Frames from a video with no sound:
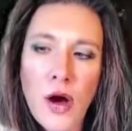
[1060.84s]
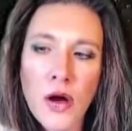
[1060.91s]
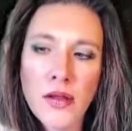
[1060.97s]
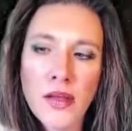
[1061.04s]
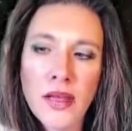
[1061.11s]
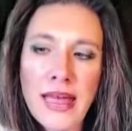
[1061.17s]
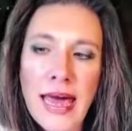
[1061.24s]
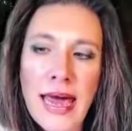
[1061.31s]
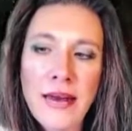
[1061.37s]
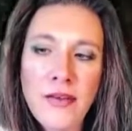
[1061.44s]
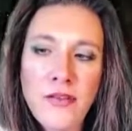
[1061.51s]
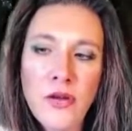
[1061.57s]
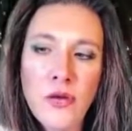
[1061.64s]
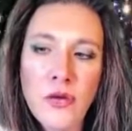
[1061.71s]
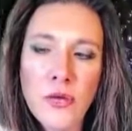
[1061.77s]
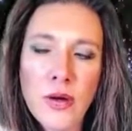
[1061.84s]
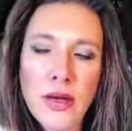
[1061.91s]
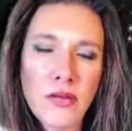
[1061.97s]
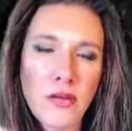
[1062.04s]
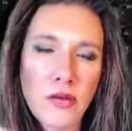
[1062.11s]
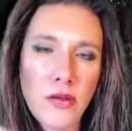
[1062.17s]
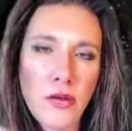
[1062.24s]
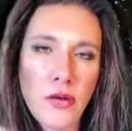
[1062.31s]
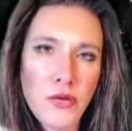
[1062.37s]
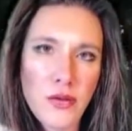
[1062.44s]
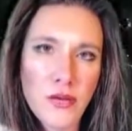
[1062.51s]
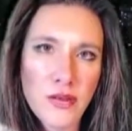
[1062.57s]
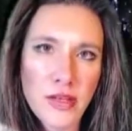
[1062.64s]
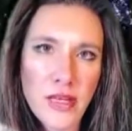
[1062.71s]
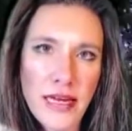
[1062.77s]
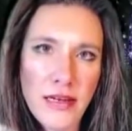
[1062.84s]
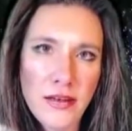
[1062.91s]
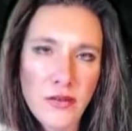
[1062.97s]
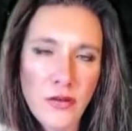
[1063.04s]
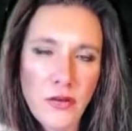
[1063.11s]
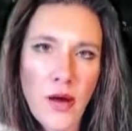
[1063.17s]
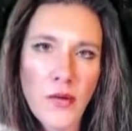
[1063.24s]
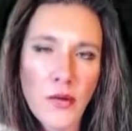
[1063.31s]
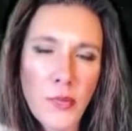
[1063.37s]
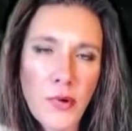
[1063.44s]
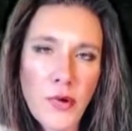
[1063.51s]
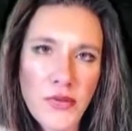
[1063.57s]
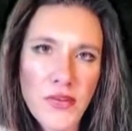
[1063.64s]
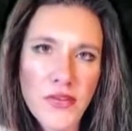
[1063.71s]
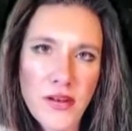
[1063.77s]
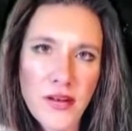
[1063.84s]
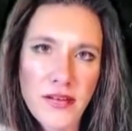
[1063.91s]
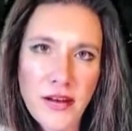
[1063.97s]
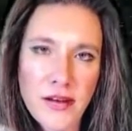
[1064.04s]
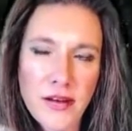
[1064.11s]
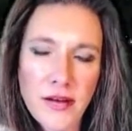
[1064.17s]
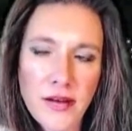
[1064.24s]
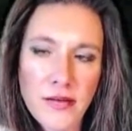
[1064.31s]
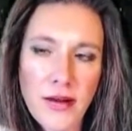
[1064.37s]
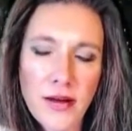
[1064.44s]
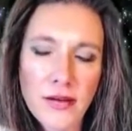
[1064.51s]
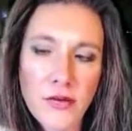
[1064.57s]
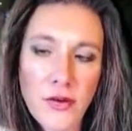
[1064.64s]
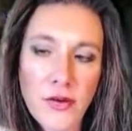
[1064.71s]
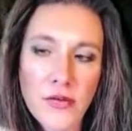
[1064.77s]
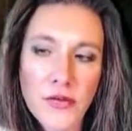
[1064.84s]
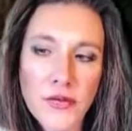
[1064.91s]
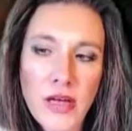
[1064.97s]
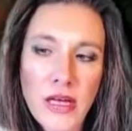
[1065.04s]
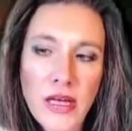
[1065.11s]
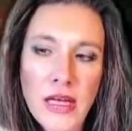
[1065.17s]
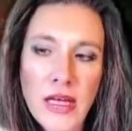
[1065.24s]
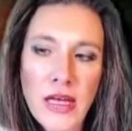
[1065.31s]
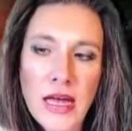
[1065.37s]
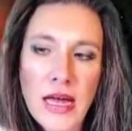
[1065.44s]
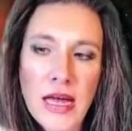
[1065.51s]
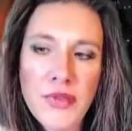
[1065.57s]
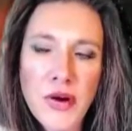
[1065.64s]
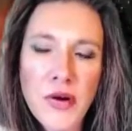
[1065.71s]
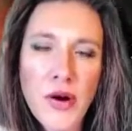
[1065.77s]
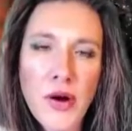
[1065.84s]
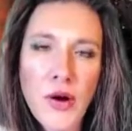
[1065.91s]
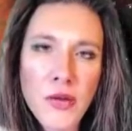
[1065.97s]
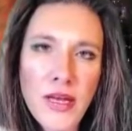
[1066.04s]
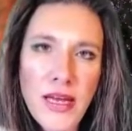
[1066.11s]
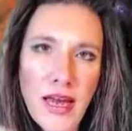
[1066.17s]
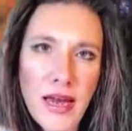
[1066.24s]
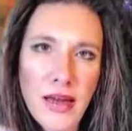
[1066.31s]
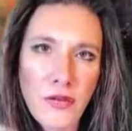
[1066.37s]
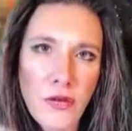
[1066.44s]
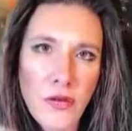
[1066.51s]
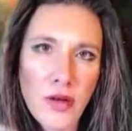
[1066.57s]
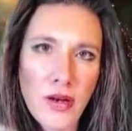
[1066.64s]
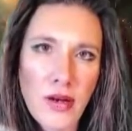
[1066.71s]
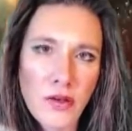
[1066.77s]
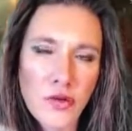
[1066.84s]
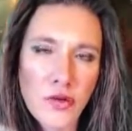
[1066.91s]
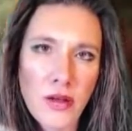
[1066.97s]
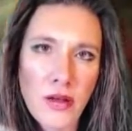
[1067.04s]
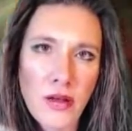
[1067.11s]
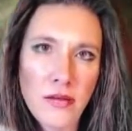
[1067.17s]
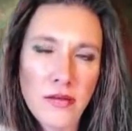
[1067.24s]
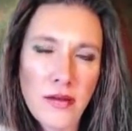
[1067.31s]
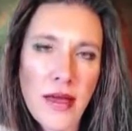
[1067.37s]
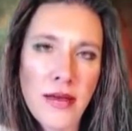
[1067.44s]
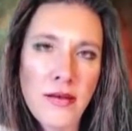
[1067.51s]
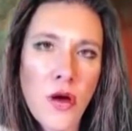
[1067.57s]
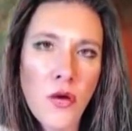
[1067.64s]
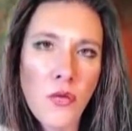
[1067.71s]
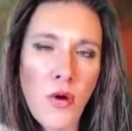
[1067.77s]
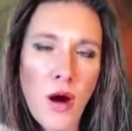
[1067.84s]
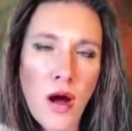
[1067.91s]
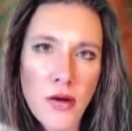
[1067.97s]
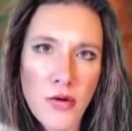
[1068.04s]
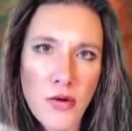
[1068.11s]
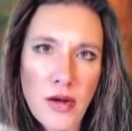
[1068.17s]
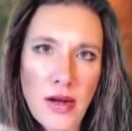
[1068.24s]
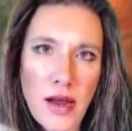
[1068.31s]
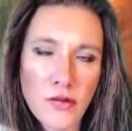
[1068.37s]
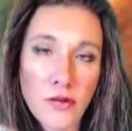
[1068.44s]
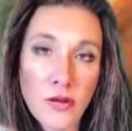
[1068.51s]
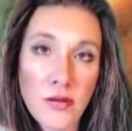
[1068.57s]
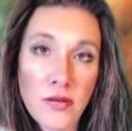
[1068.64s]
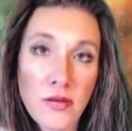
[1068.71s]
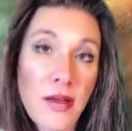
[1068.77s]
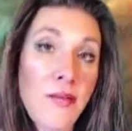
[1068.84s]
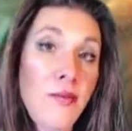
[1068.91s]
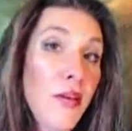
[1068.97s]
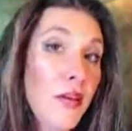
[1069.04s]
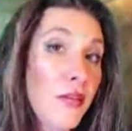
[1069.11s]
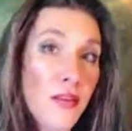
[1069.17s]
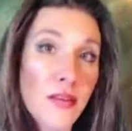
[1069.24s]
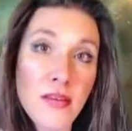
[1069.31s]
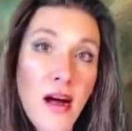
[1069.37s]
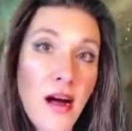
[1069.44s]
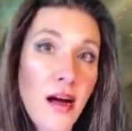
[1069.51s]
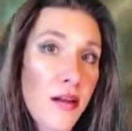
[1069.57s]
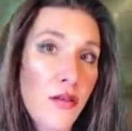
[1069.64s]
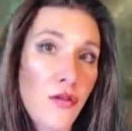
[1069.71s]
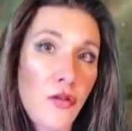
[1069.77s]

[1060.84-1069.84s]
Ketu exclusively to other person's identity factors. If there are only Ketu connections and no Rahu connections, and this is not